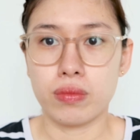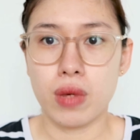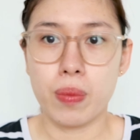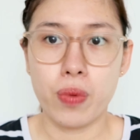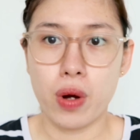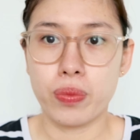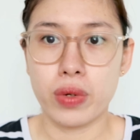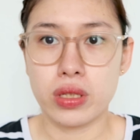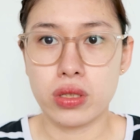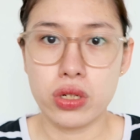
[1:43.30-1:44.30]

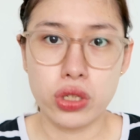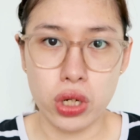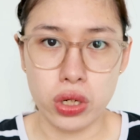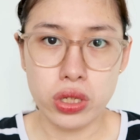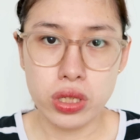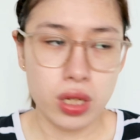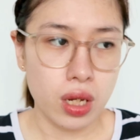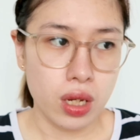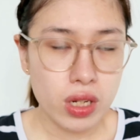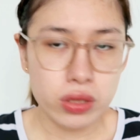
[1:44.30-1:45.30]
appropriate shirt,
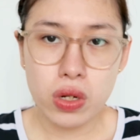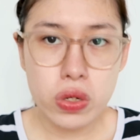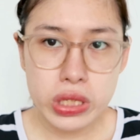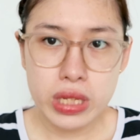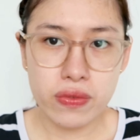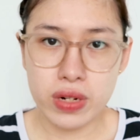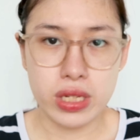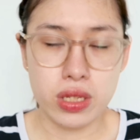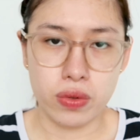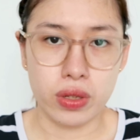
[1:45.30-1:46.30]
no
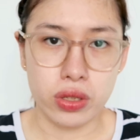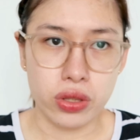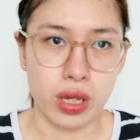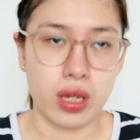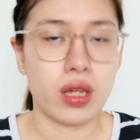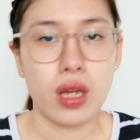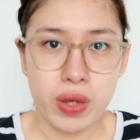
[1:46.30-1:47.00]
sleeveless, no anything.